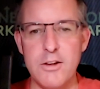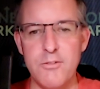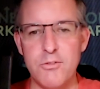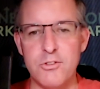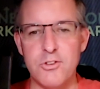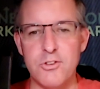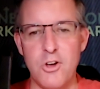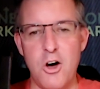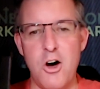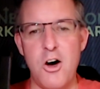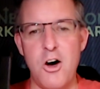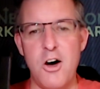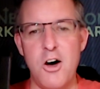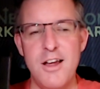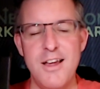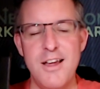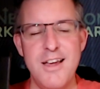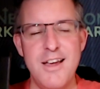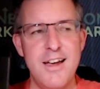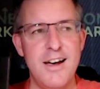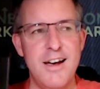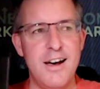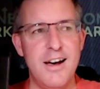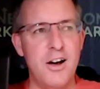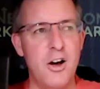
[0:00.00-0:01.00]
you saw
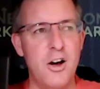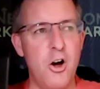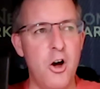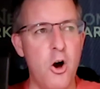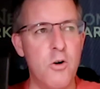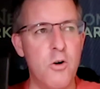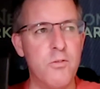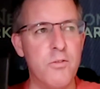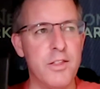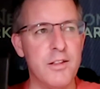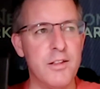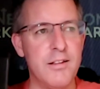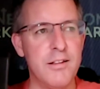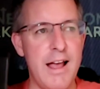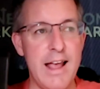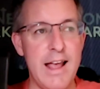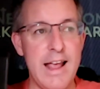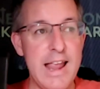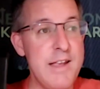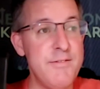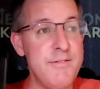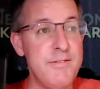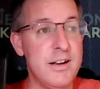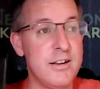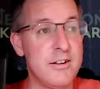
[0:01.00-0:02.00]
uh, over the
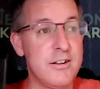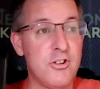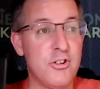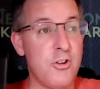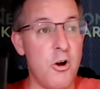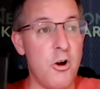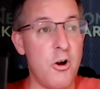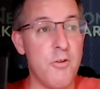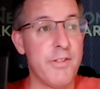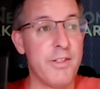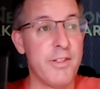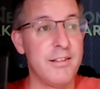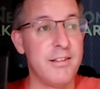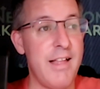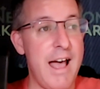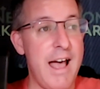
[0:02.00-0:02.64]
last even just over the